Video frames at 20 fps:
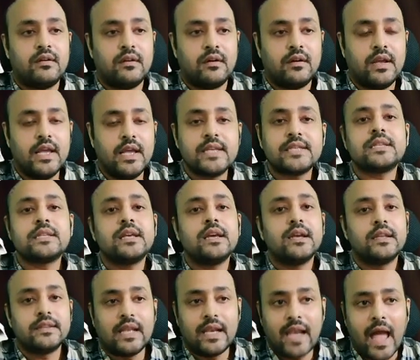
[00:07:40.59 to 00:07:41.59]
is
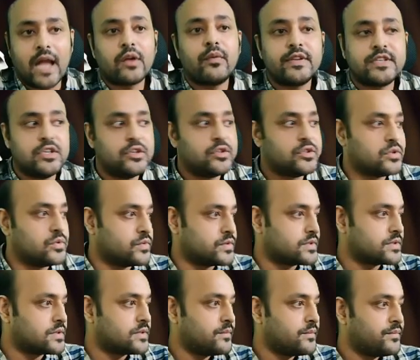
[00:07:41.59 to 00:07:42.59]
the language you
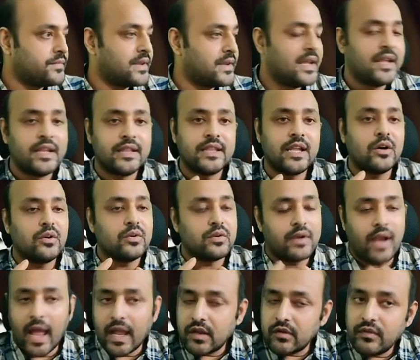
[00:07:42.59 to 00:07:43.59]
choose. Now,
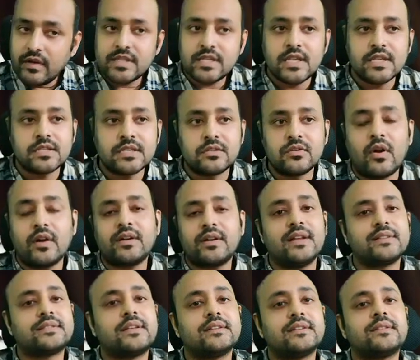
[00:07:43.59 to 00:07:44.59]
language is not
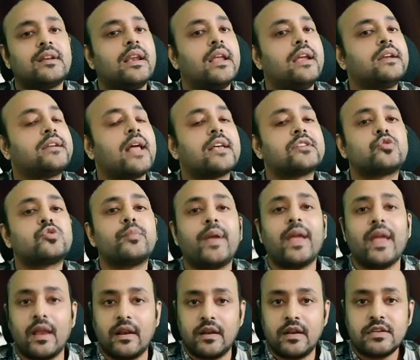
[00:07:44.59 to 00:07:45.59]
necessarily it has to be
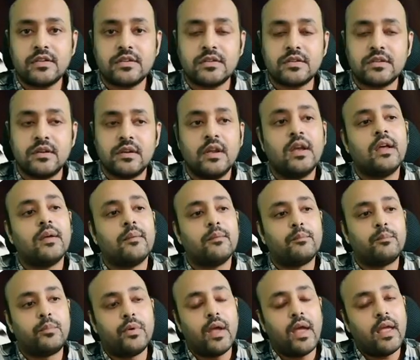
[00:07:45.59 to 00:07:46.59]
English.
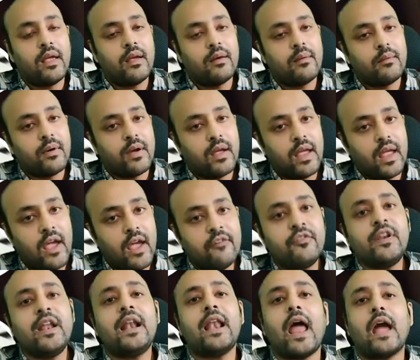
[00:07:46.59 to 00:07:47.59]

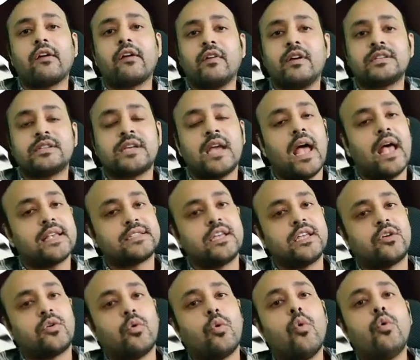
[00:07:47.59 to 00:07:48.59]
Every language has
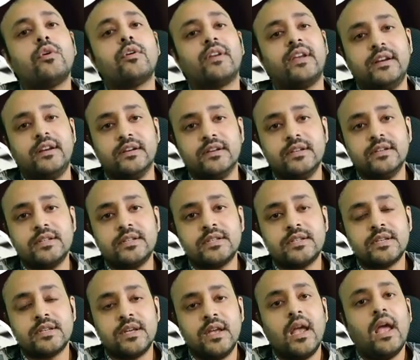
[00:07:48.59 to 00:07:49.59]
their own readers,
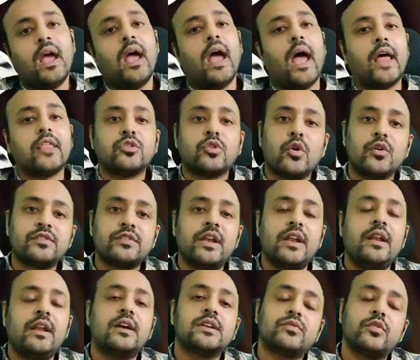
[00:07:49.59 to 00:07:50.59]
and those
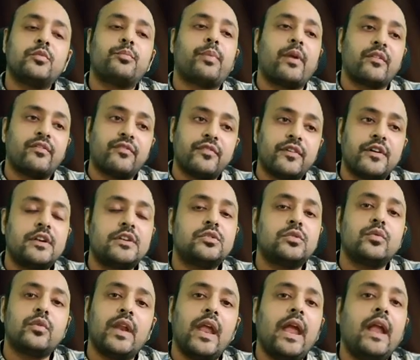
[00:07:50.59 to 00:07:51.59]
readers would prefer to
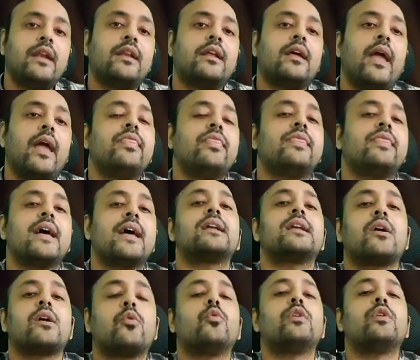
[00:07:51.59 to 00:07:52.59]
read in
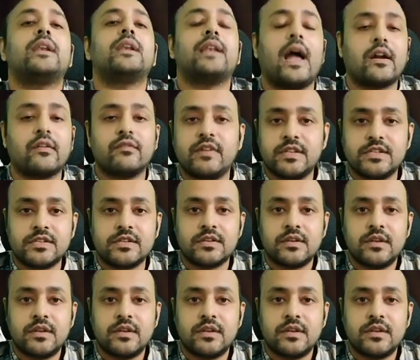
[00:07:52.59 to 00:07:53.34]
their own language.